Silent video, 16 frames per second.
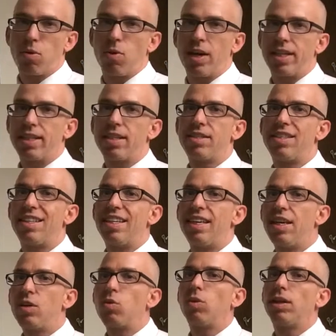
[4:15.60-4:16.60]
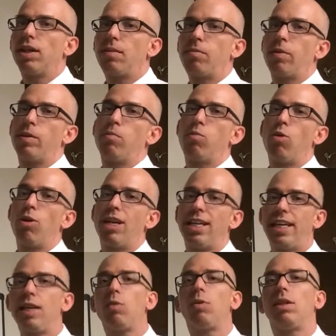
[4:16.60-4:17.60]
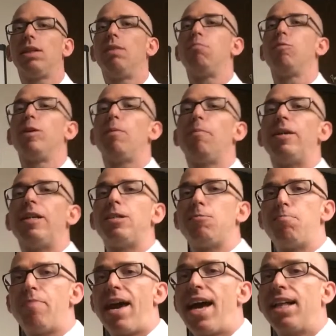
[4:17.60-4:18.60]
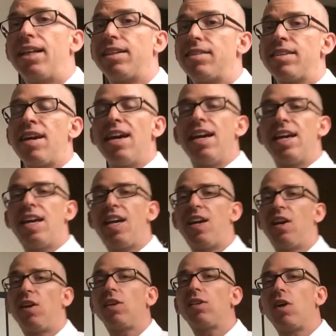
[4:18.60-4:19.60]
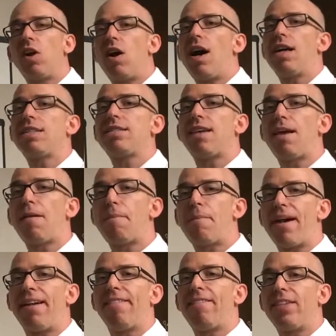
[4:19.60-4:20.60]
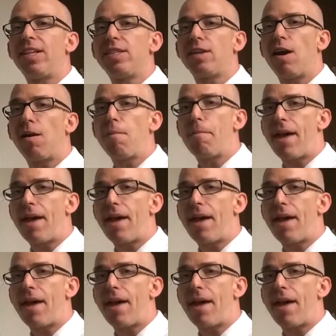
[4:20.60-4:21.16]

point is the equilibrium point. Equilibrium means balance. Here, costs and benefits are